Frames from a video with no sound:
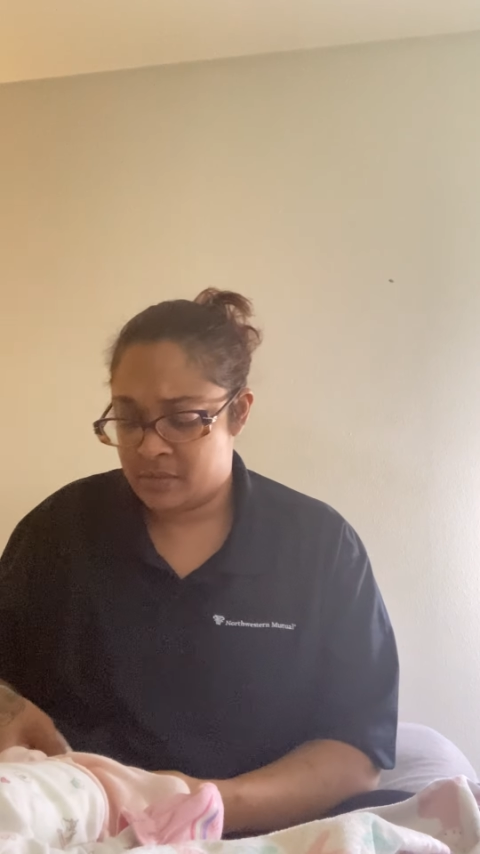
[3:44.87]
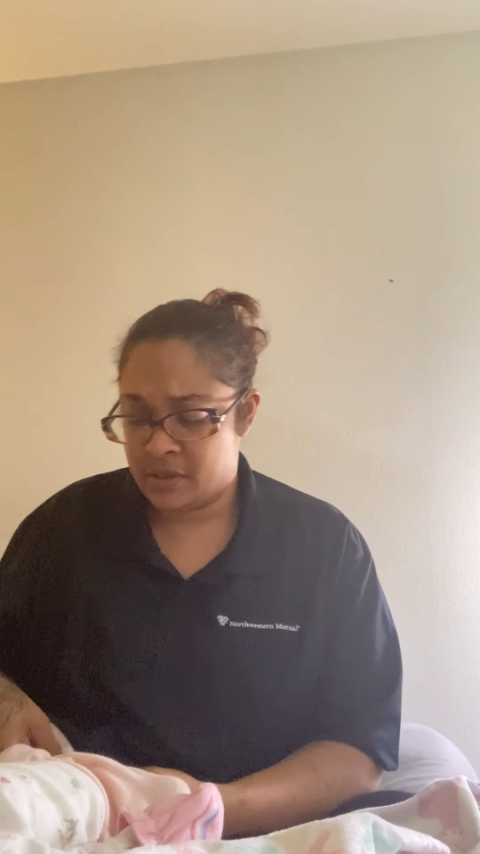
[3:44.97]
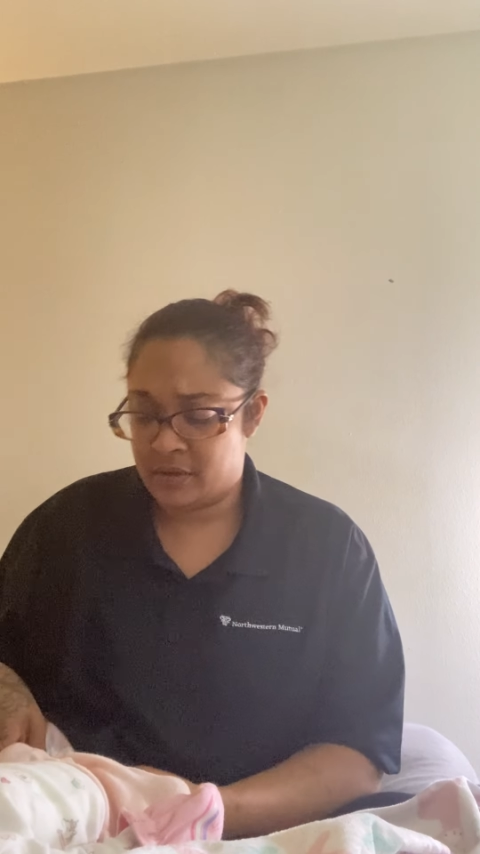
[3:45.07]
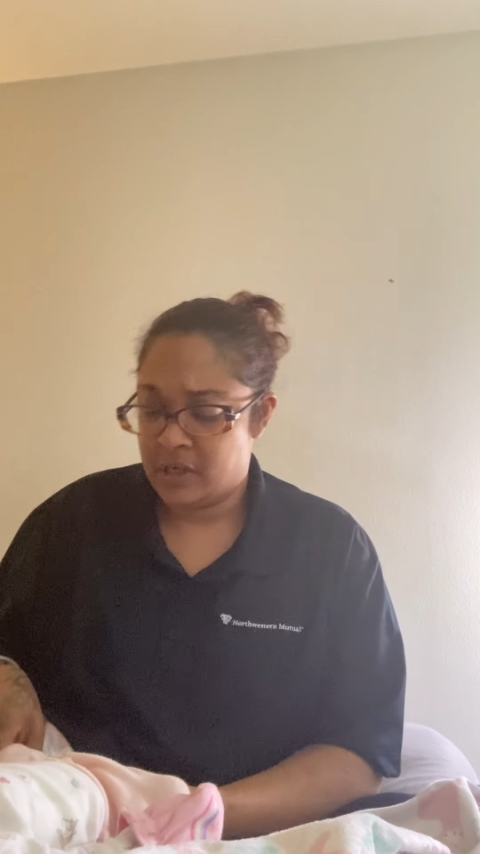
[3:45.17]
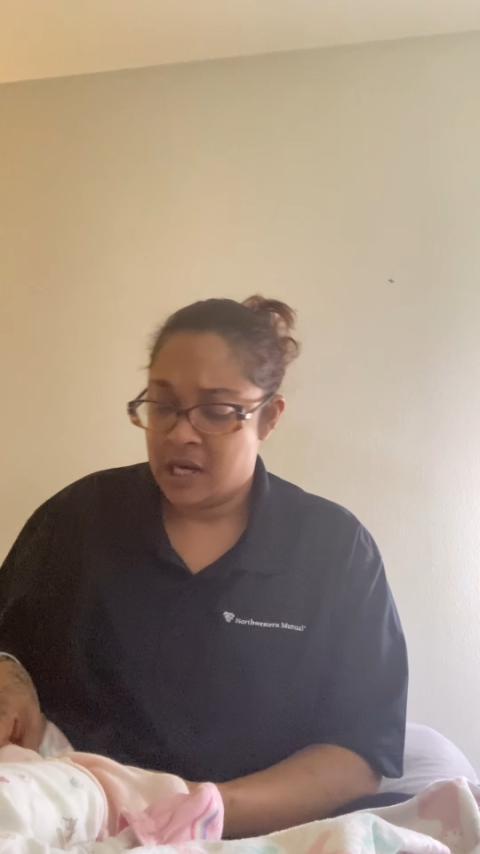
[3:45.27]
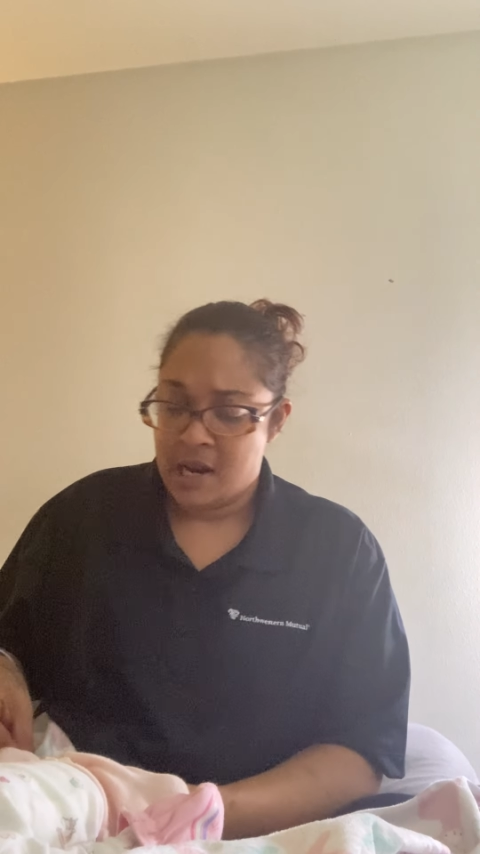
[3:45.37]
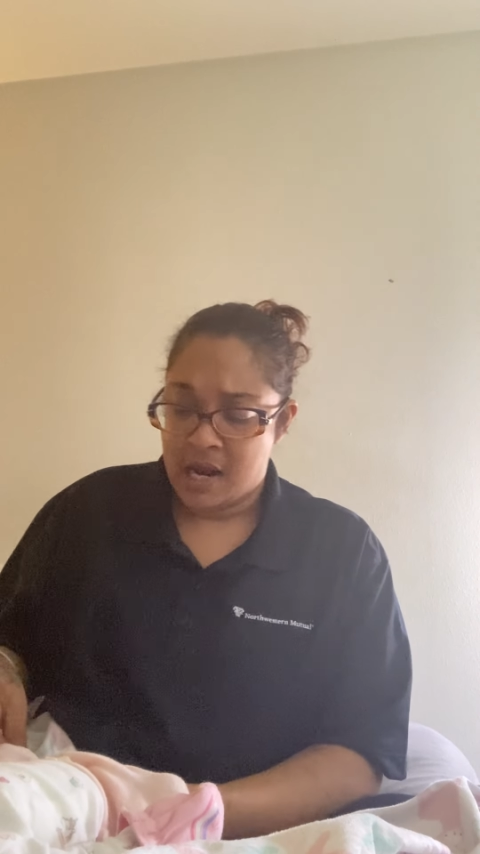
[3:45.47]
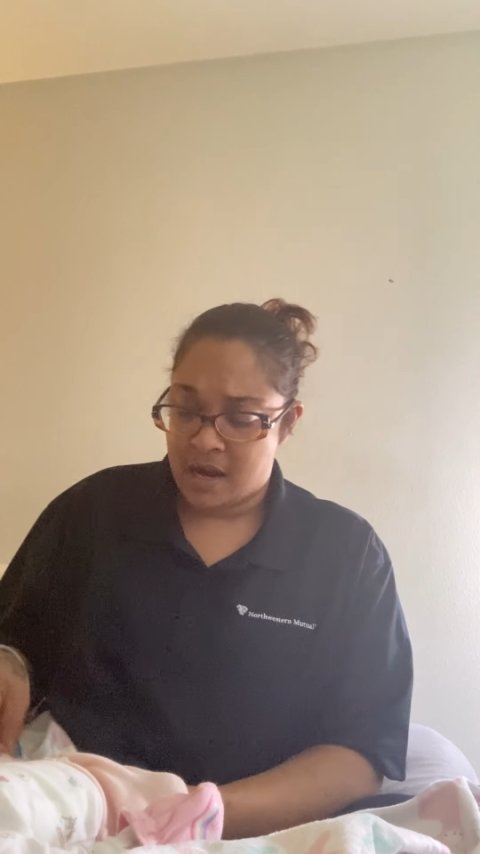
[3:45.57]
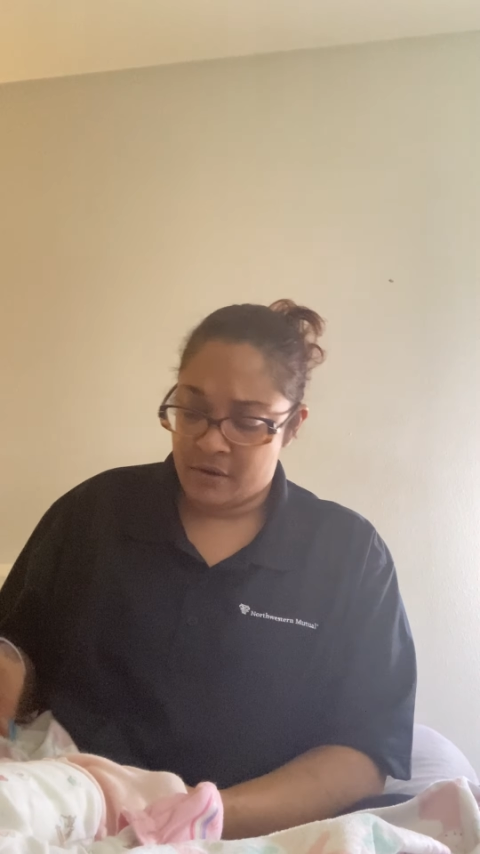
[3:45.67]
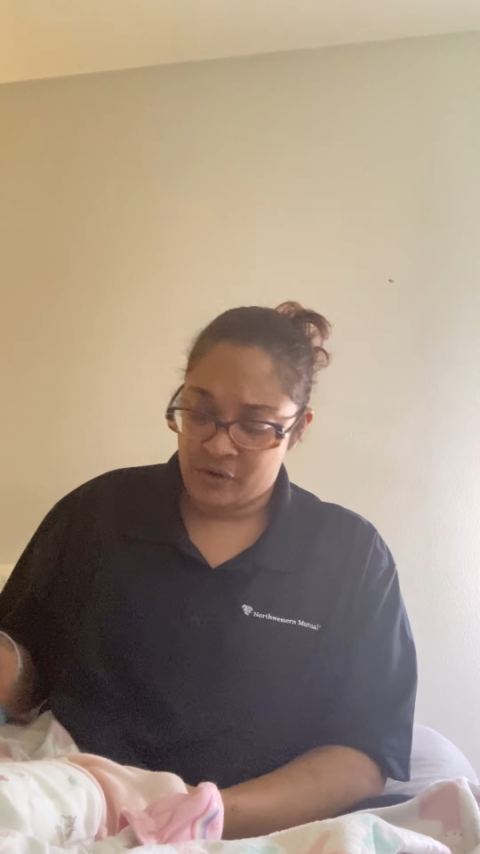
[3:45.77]
But
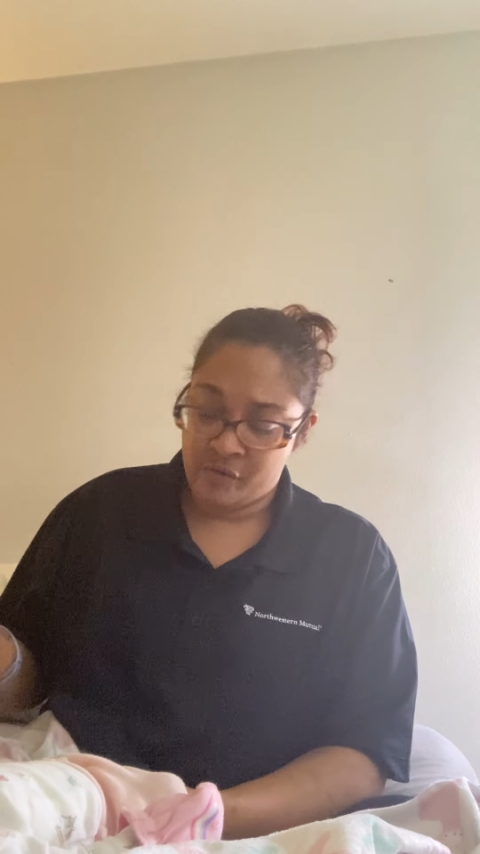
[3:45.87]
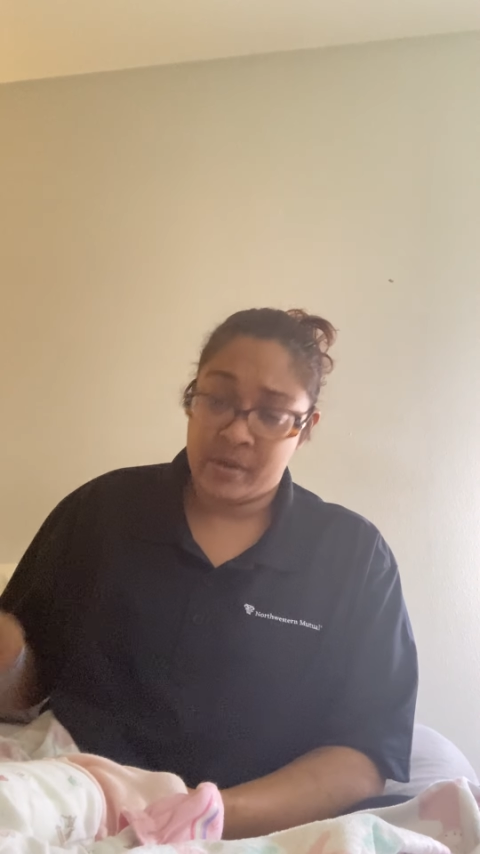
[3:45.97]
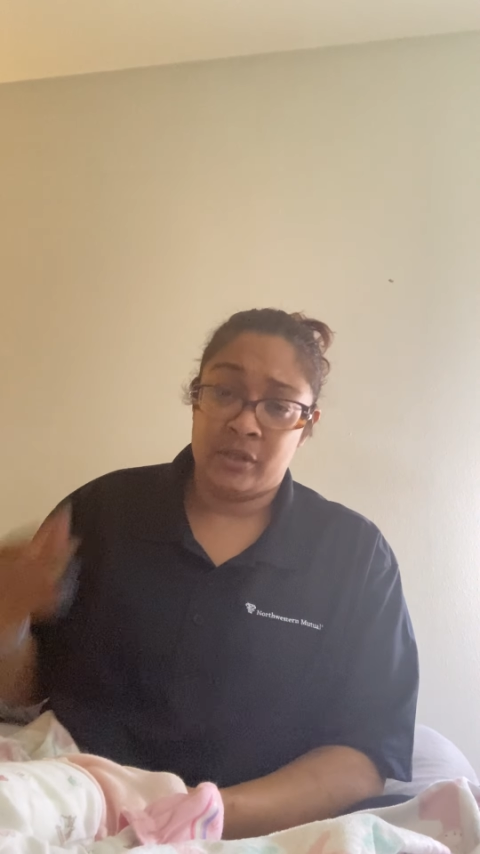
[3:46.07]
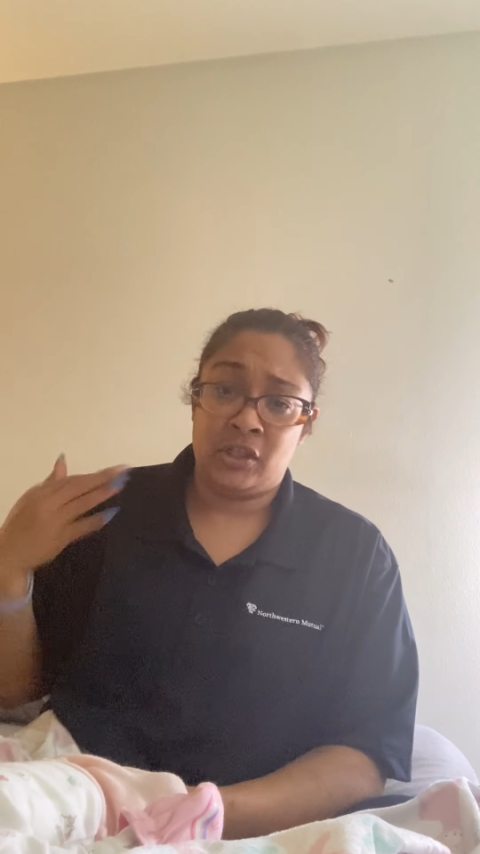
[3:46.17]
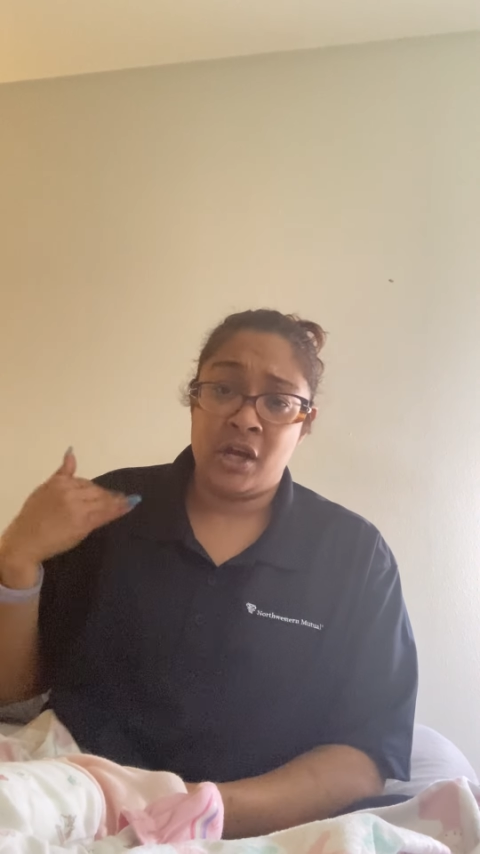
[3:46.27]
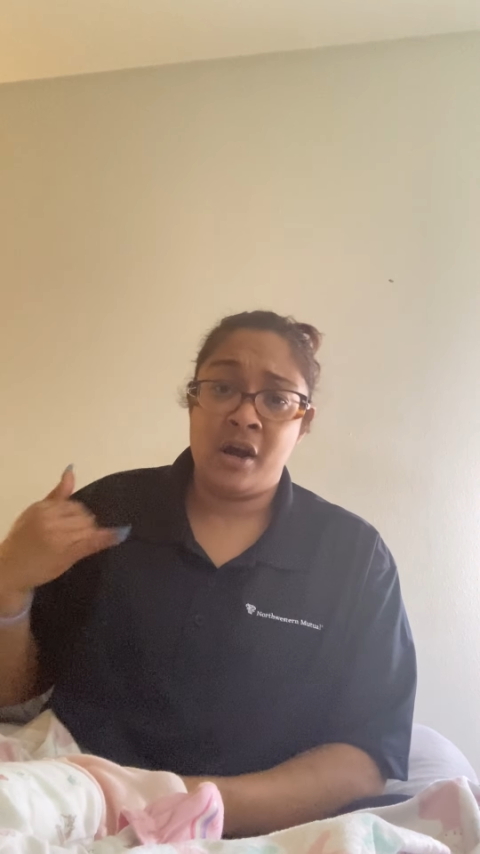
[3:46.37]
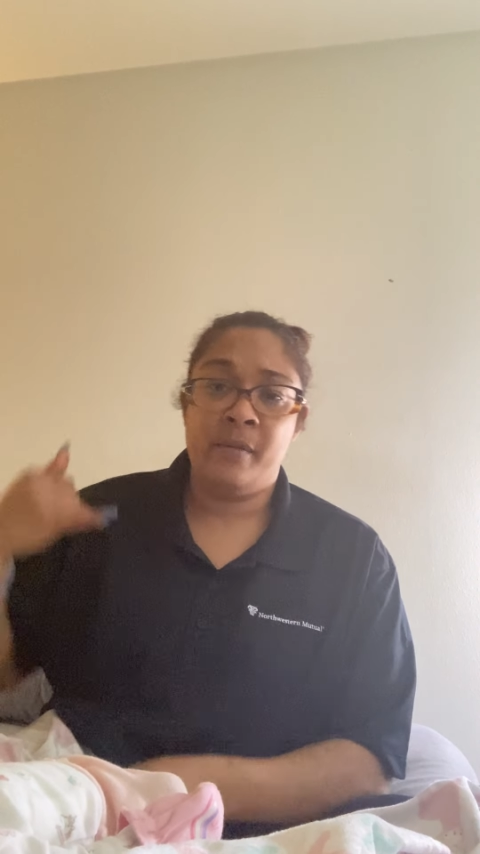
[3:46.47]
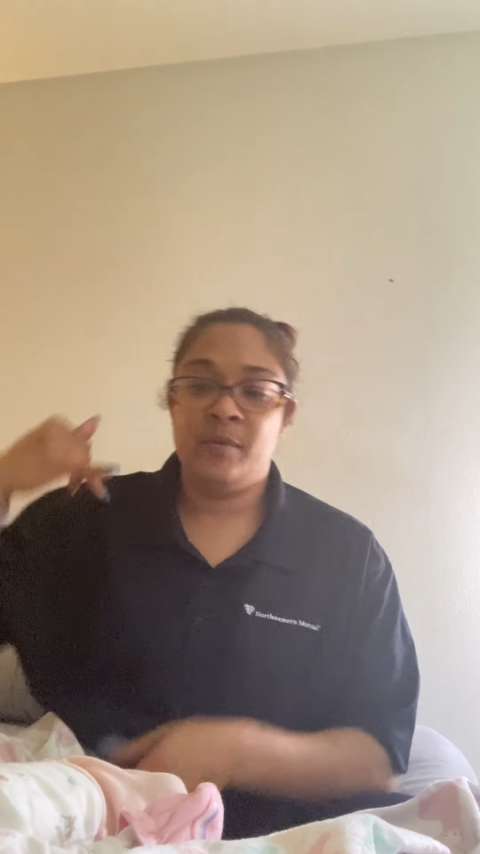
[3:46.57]
I don't know about y'all,